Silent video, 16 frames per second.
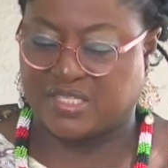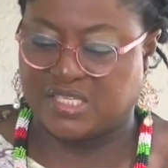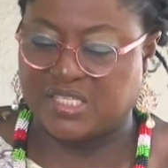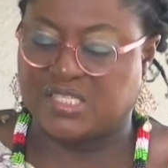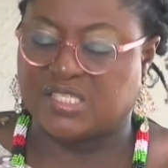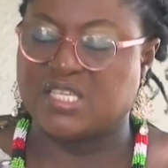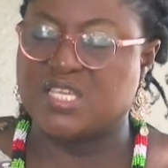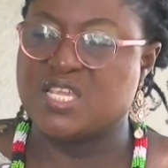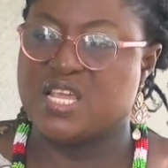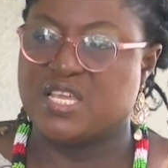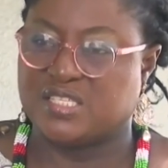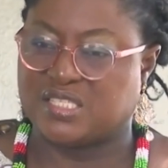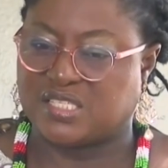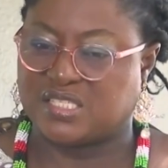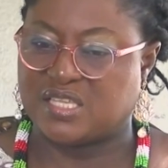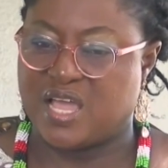16
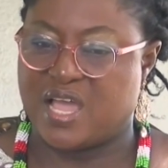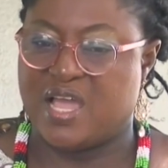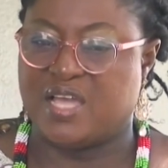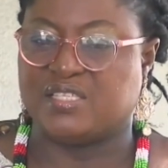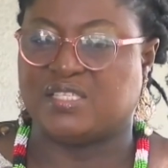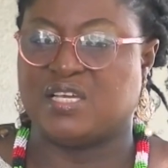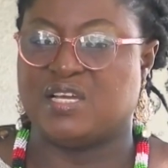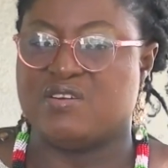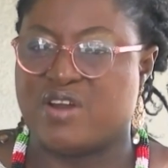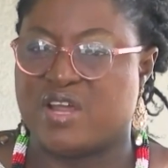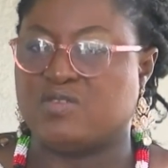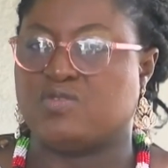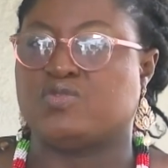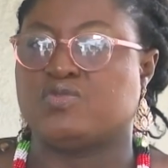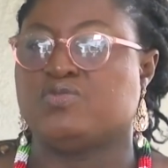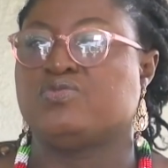years as a
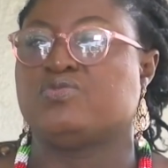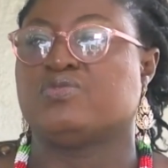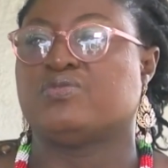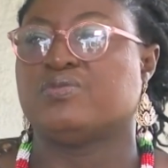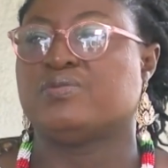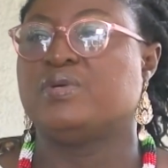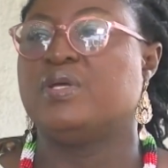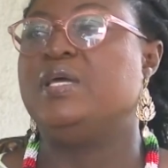grassroots, you know,